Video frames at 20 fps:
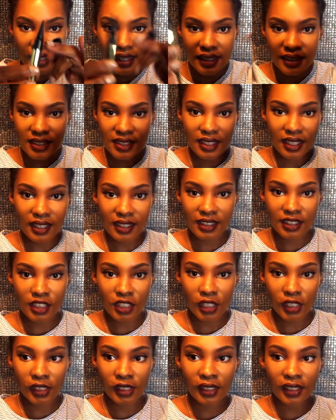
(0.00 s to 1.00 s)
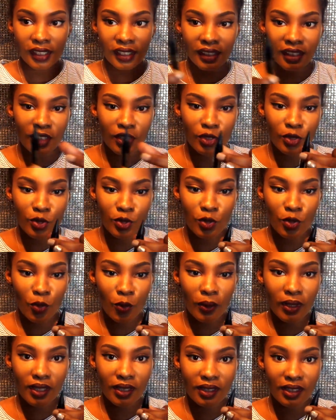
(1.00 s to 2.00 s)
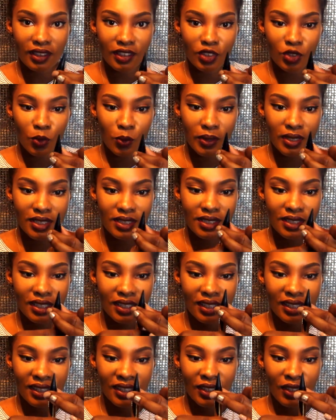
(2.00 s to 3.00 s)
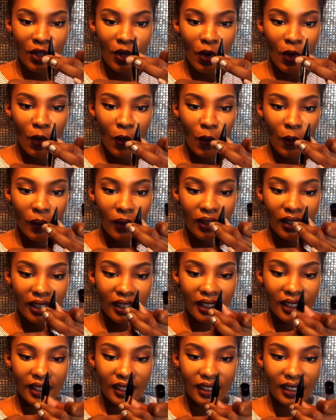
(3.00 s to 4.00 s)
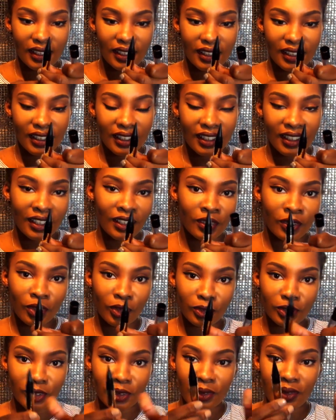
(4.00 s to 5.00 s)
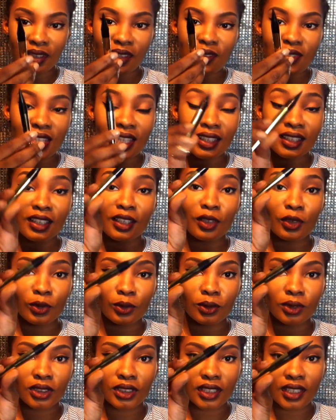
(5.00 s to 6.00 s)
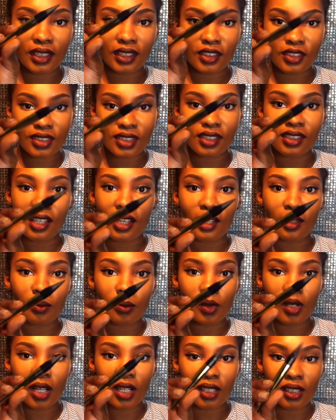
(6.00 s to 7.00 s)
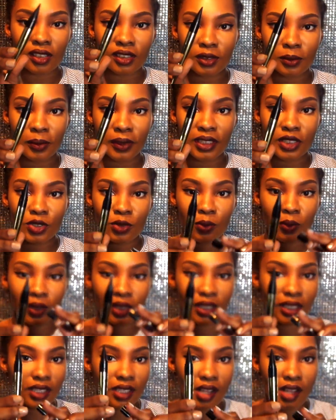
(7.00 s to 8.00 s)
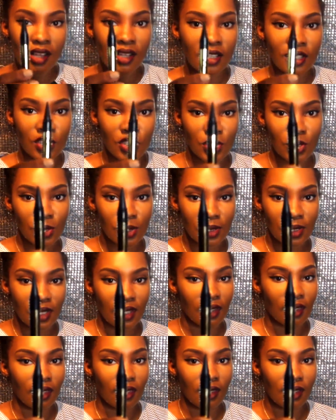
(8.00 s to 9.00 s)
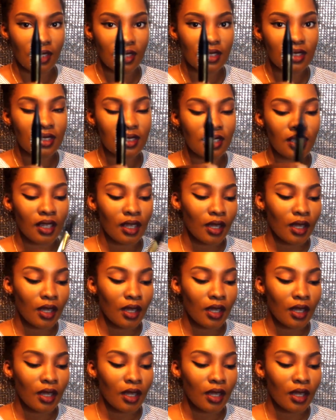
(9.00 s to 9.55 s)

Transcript: it's like done, and then there's no way to like twist it or like, I don't know. So it gives like the illusion that there's a lot of product, but it's really not. It's just like this.